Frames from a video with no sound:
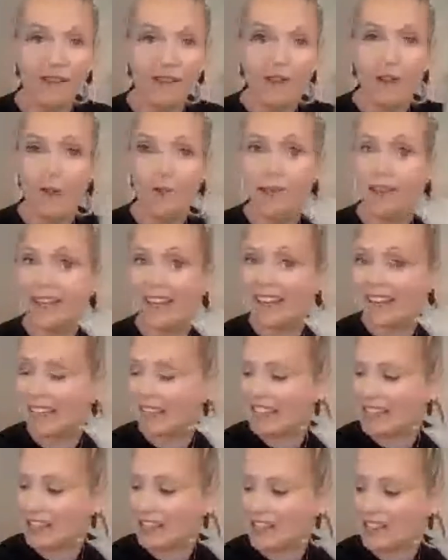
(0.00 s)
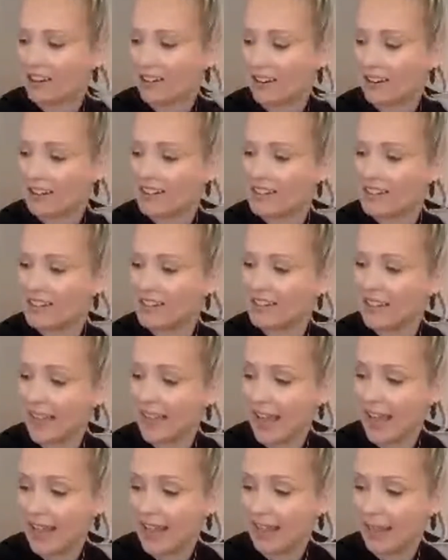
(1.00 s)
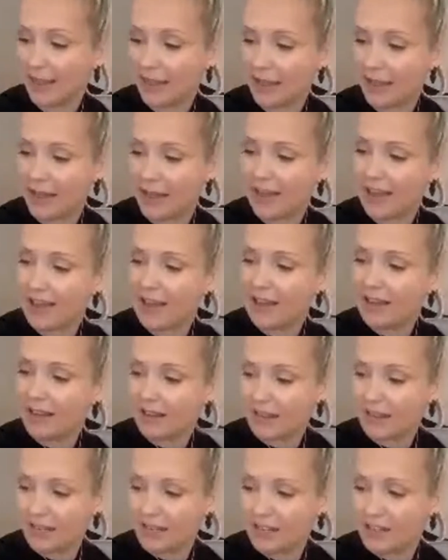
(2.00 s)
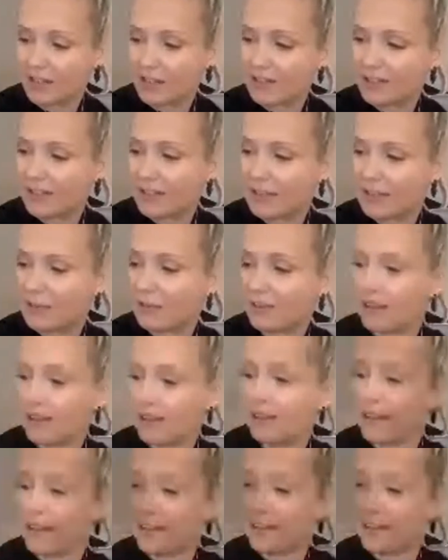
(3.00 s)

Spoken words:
we were making these sharks and the kids just seem to love it.